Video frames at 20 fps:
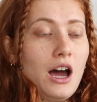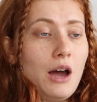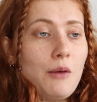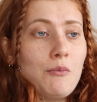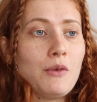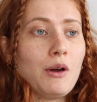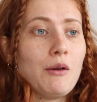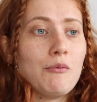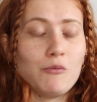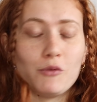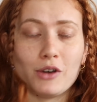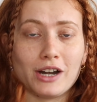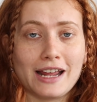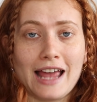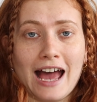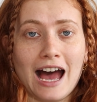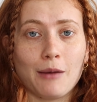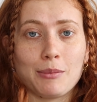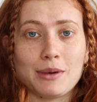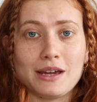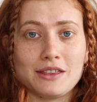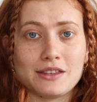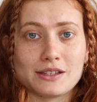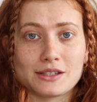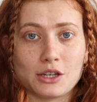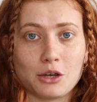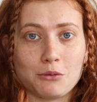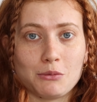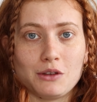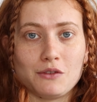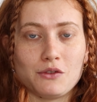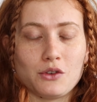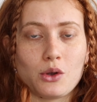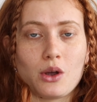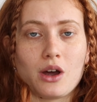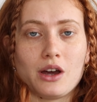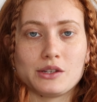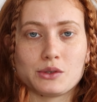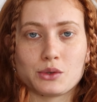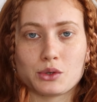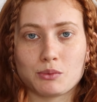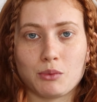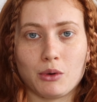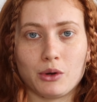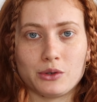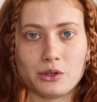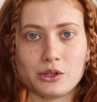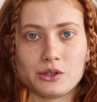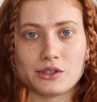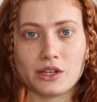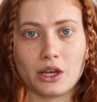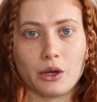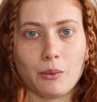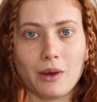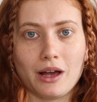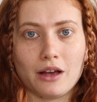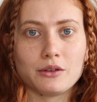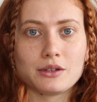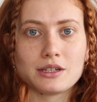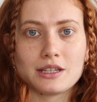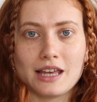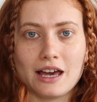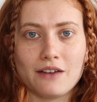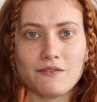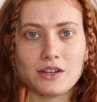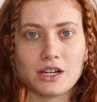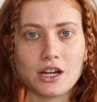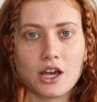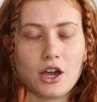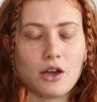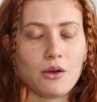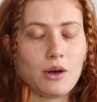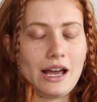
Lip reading: I'm really happy that so many of you guys responded so well to that video.